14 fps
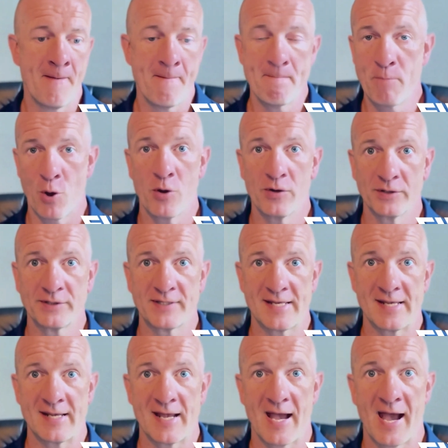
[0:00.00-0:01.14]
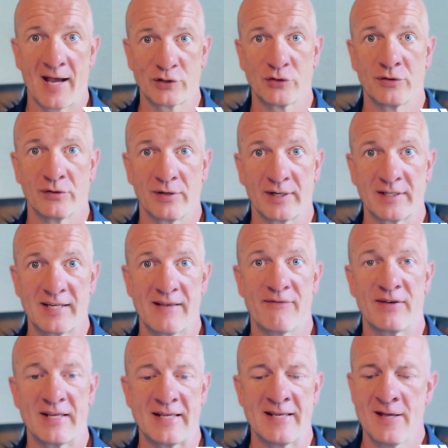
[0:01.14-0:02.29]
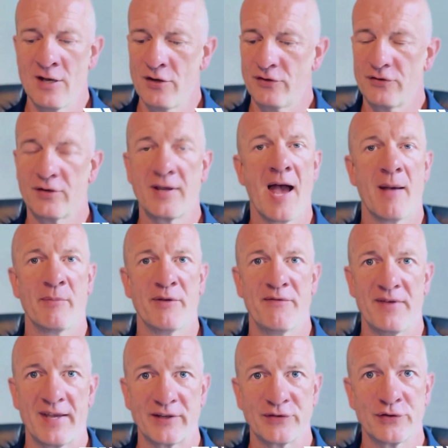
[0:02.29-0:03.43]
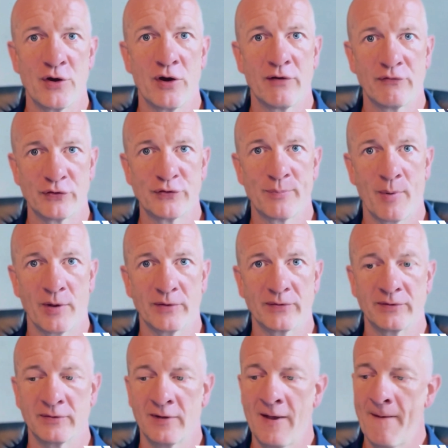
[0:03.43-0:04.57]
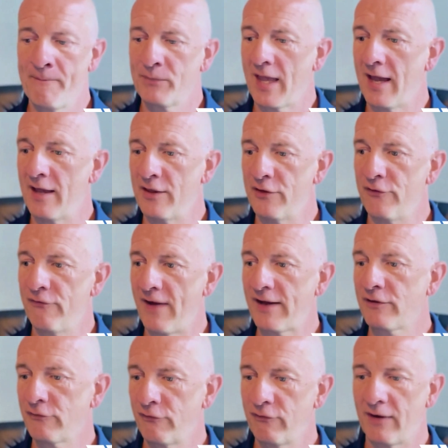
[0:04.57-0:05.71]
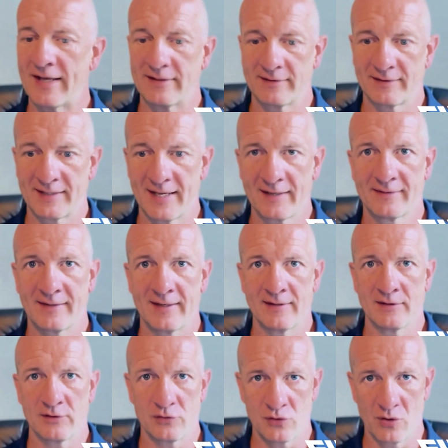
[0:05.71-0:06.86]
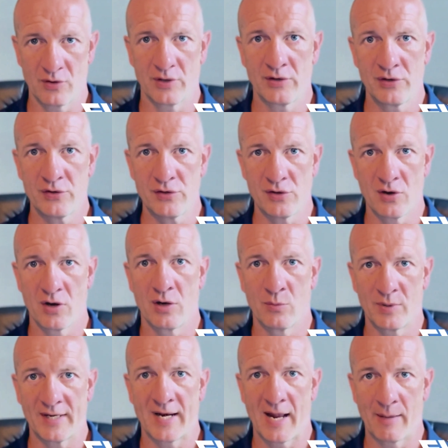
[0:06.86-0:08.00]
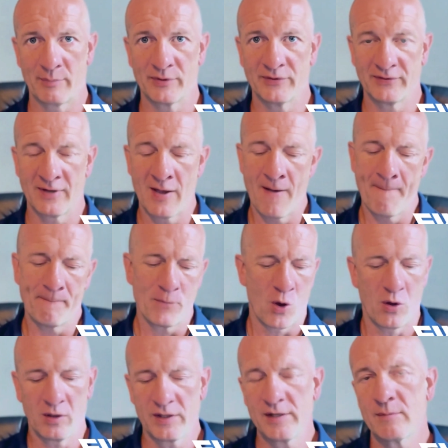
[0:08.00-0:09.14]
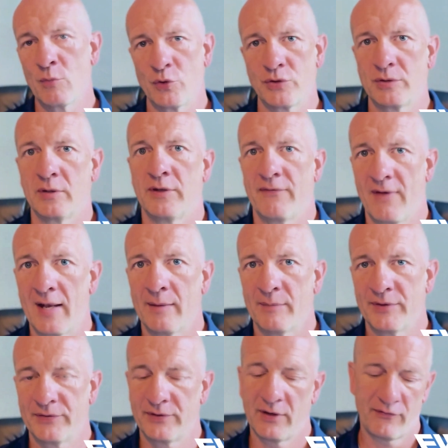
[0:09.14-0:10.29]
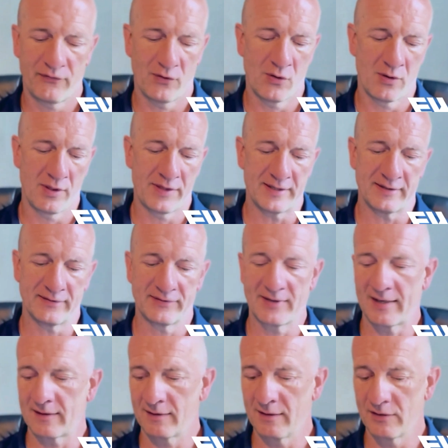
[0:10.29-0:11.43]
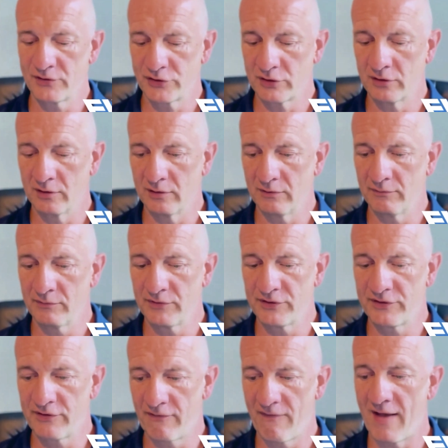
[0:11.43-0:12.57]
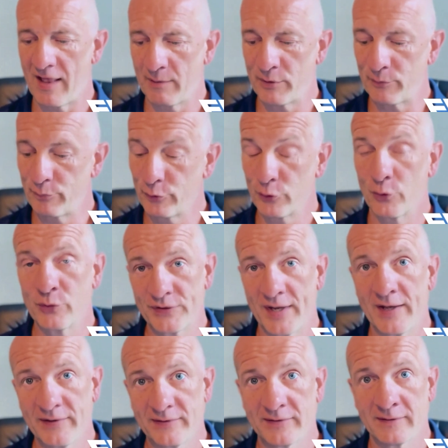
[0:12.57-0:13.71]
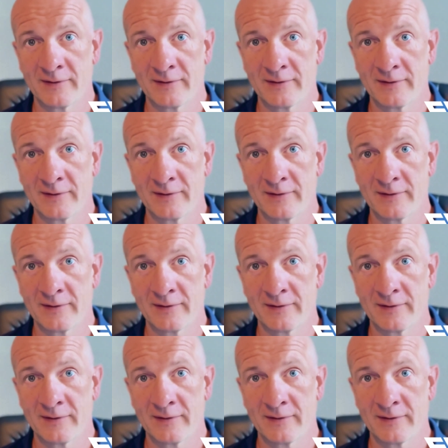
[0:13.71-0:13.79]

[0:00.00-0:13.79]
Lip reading: pause the action or activity to calm the vagus nerve response. The fight flight kicks in. You are who you are when it happens. All the emotional development stuff, all the psychological development process